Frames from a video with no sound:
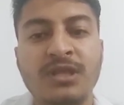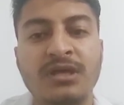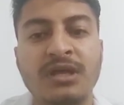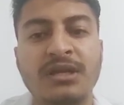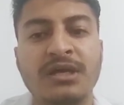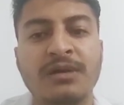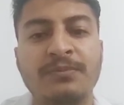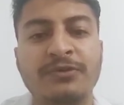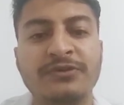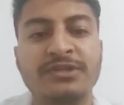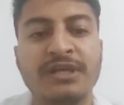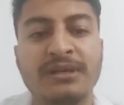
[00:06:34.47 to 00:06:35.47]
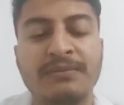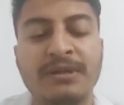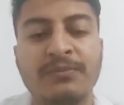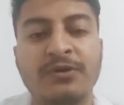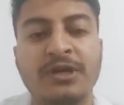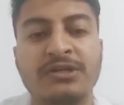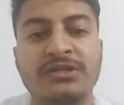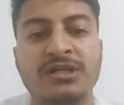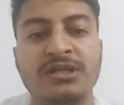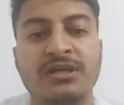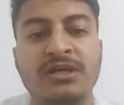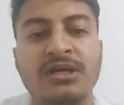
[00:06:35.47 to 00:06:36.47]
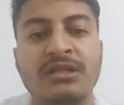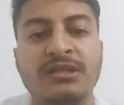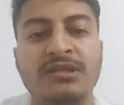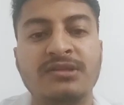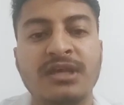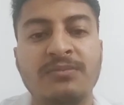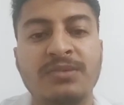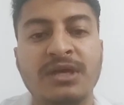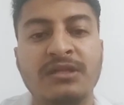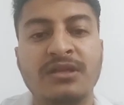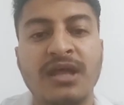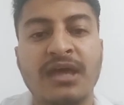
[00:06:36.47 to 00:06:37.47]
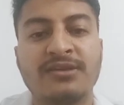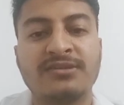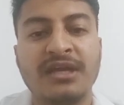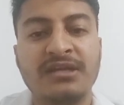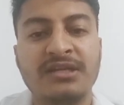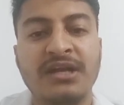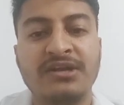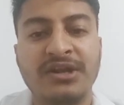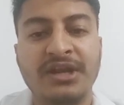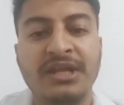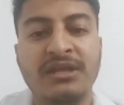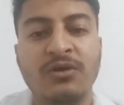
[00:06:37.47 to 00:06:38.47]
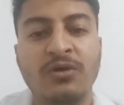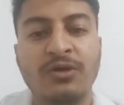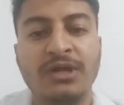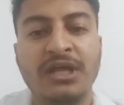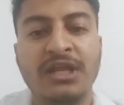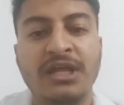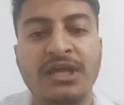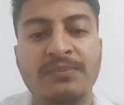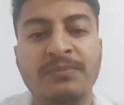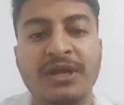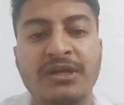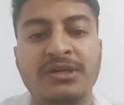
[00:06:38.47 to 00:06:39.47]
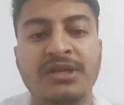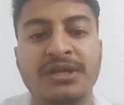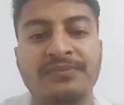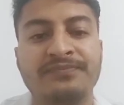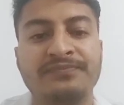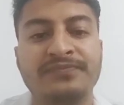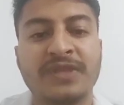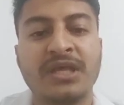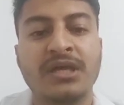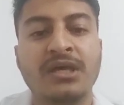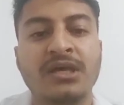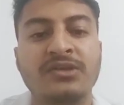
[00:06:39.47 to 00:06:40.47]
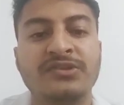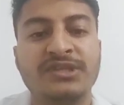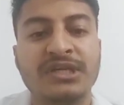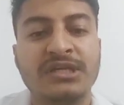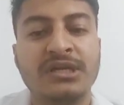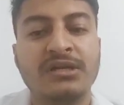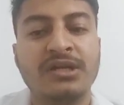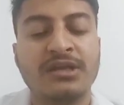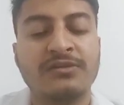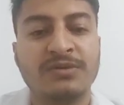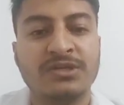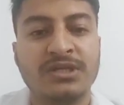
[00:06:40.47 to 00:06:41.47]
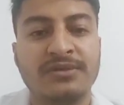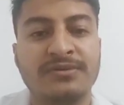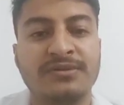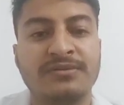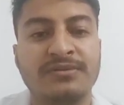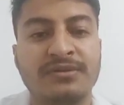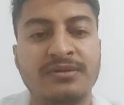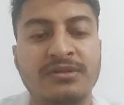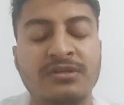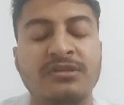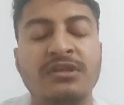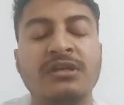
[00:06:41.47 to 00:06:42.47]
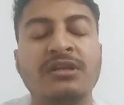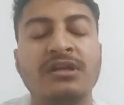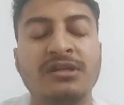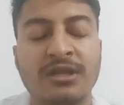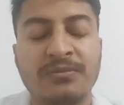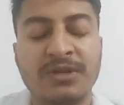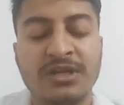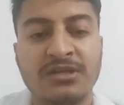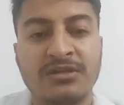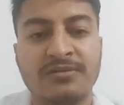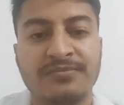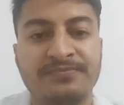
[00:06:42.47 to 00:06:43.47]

creating a postsynaptic potential. This can be either excitatory or inhibitory. Signal transmission. Signal termination.